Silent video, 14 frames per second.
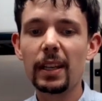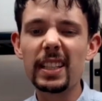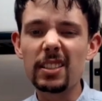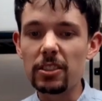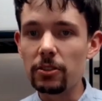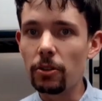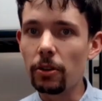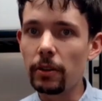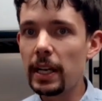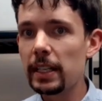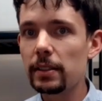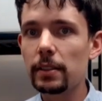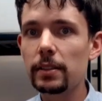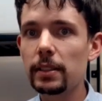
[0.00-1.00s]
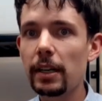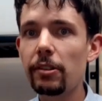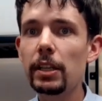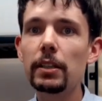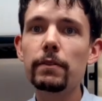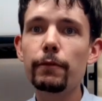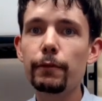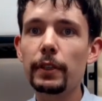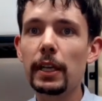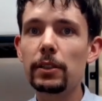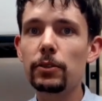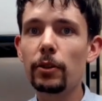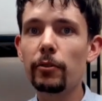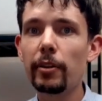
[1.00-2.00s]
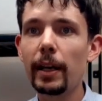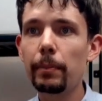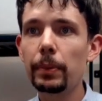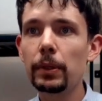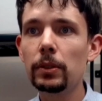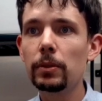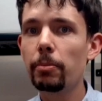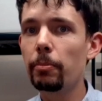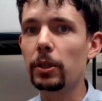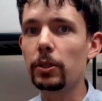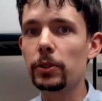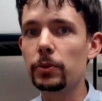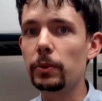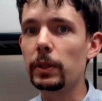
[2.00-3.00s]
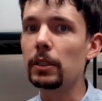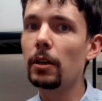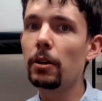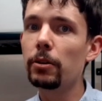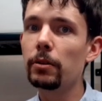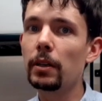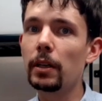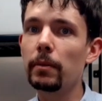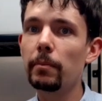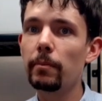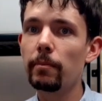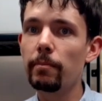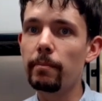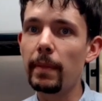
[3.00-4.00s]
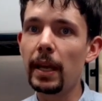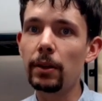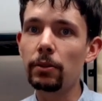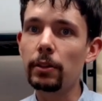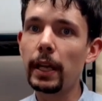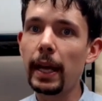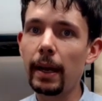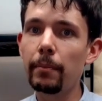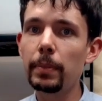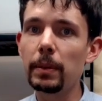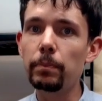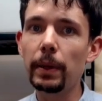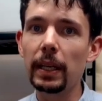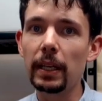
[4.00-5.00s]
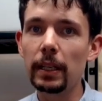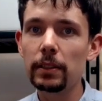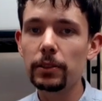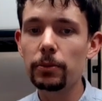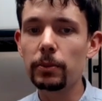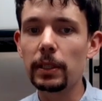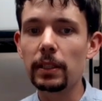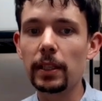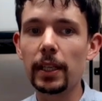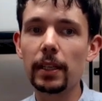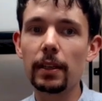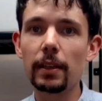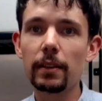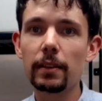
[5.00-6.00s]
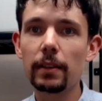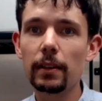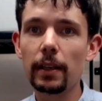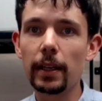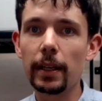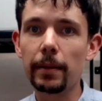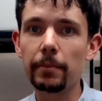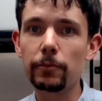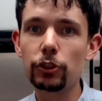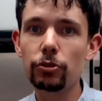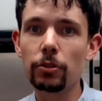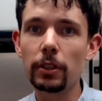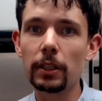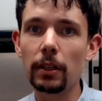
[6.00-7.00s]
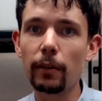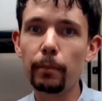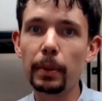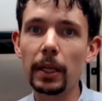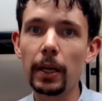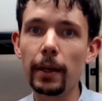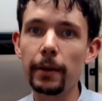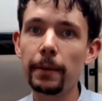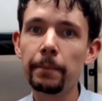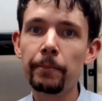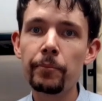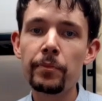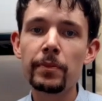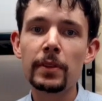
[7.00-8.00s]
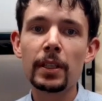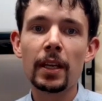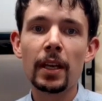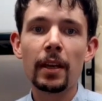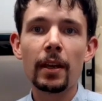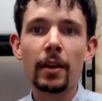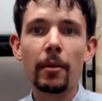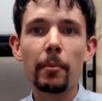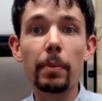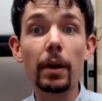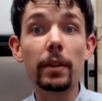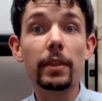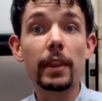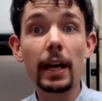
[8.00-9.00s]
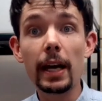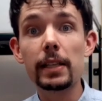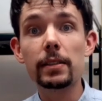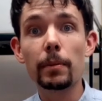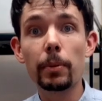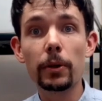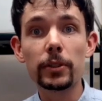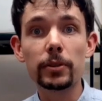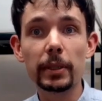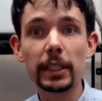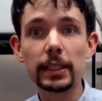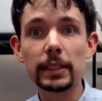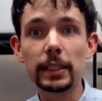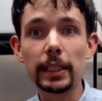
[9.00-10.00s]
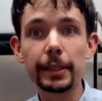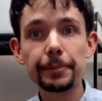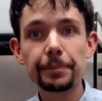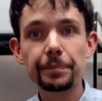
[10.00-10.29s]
It's not necessary for that to have happened, because we know that mail can be pierced with a strong enough blow, but that is a possibility.